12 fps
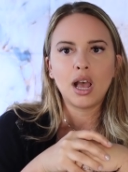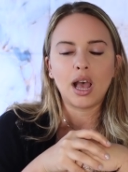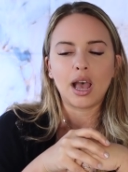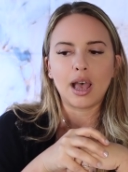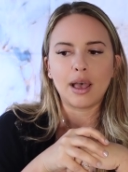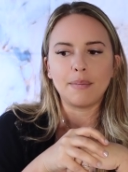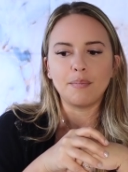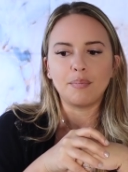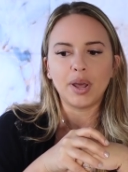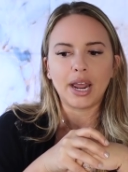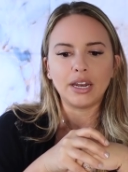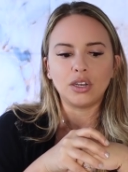Um,
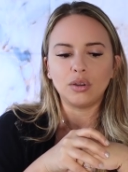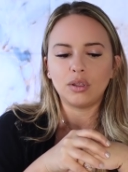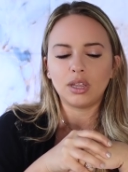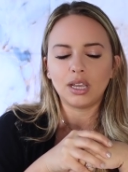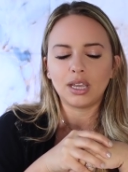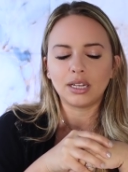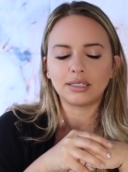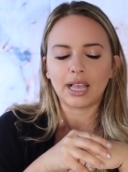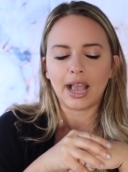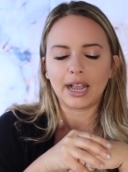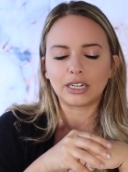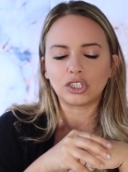but I do think it's
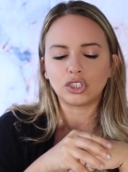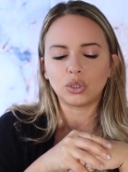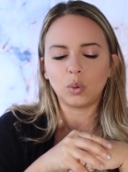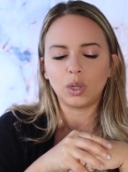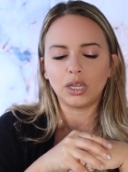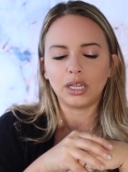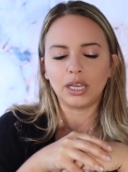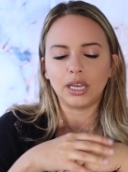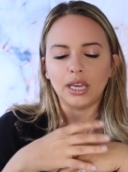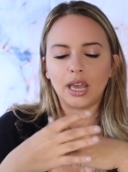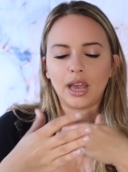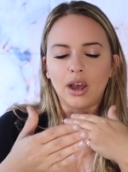
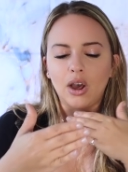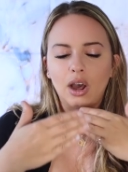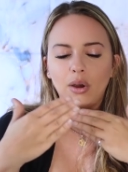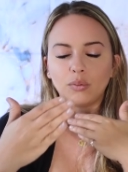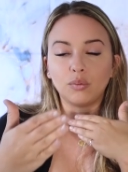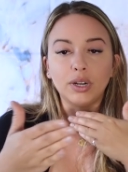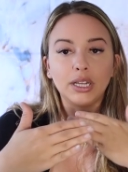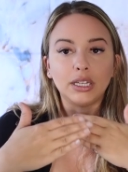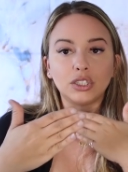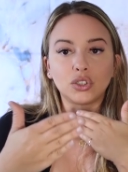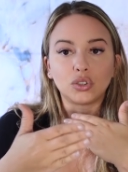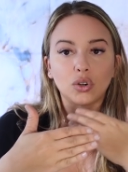actually a, a really
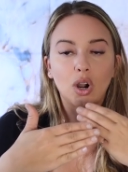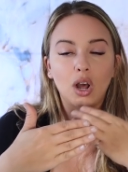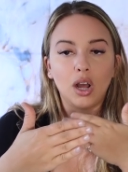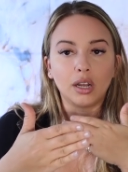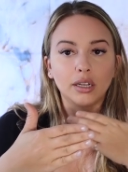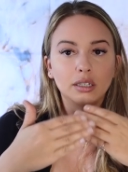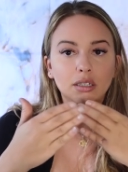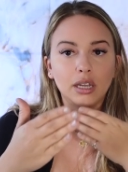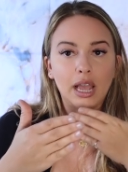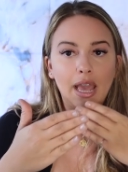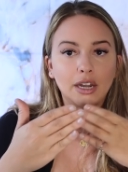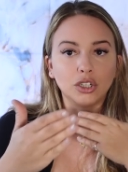strong
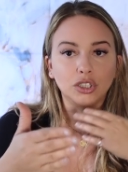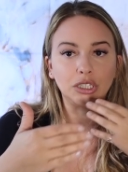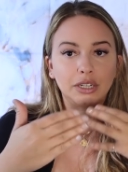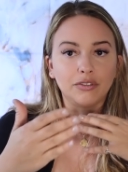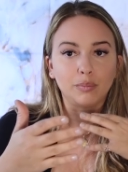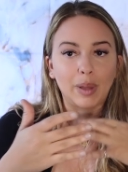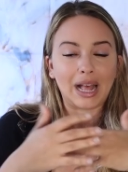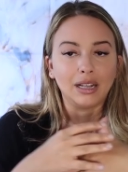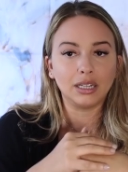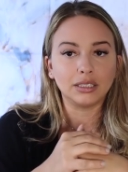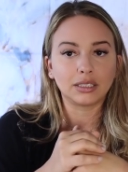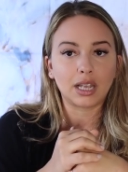energy of
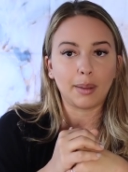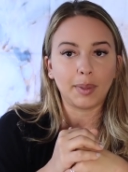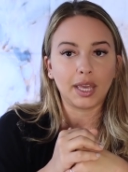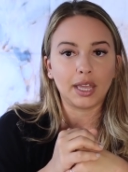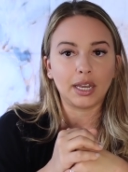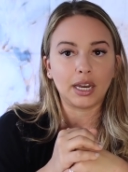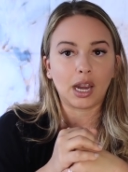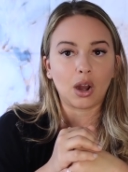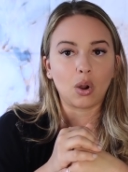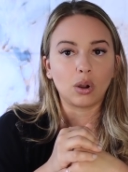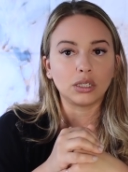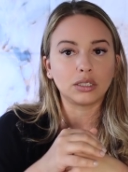balance coming in
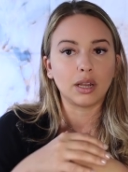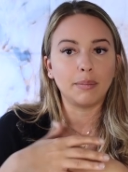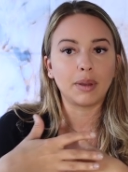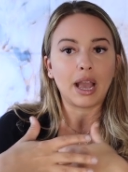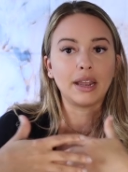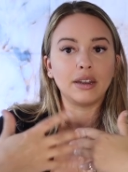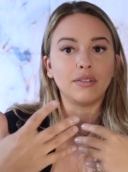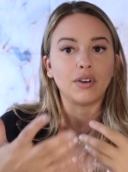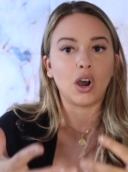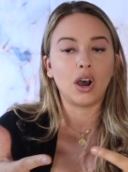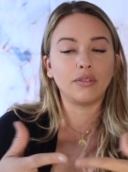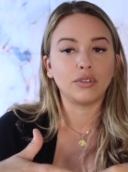here, or some kind of
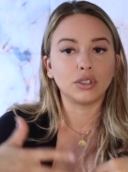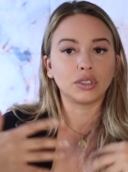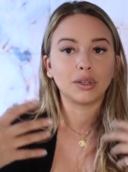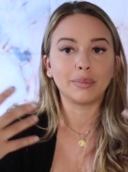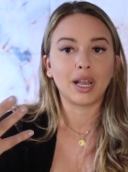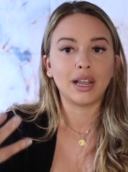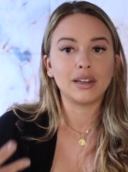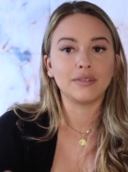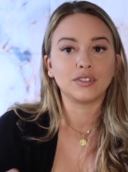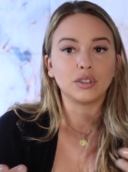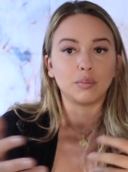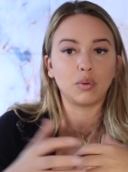offer, some kind of
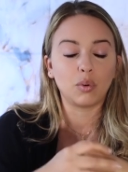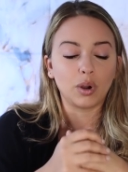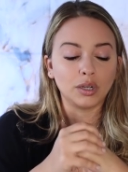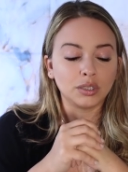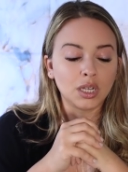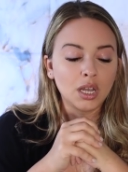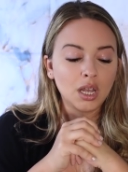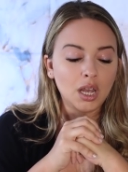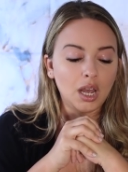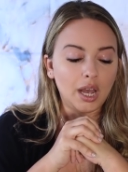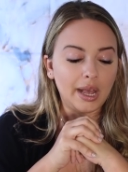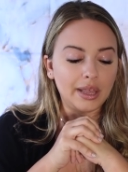support.
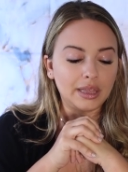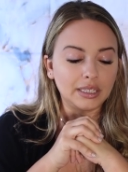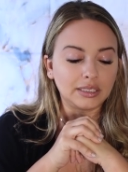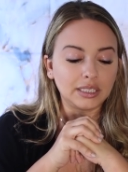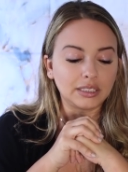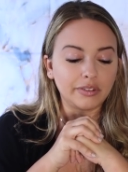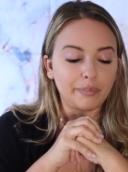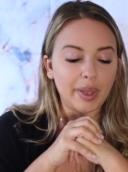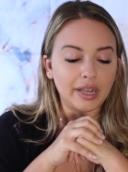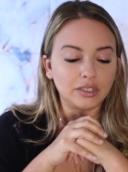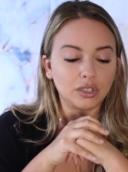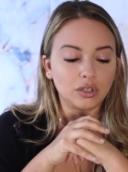Uh, the Six of
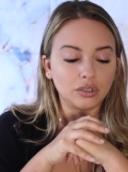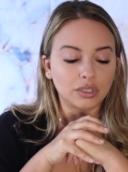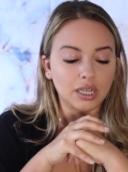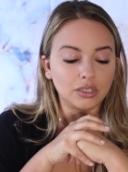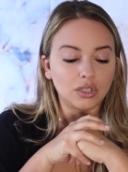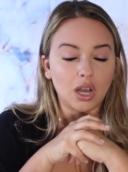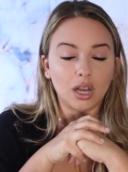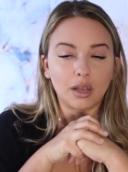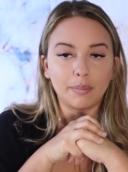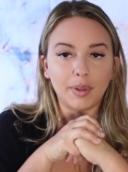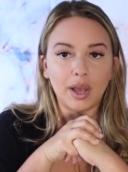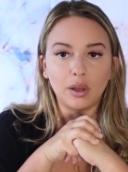Pentacles can talk
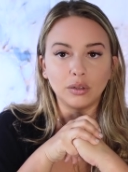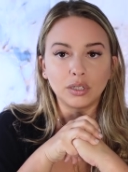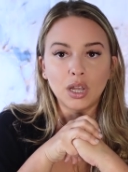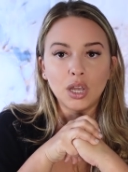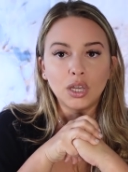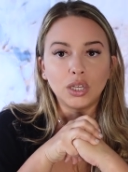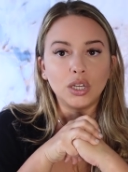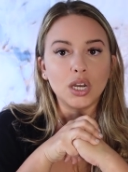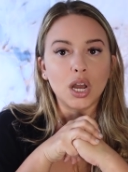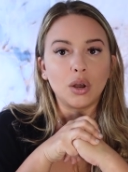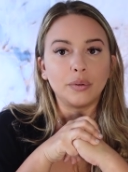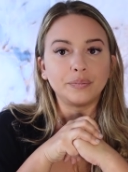about, you
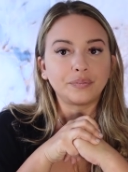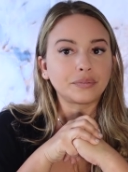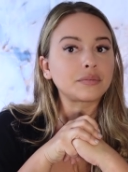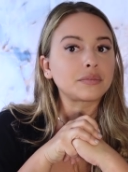know,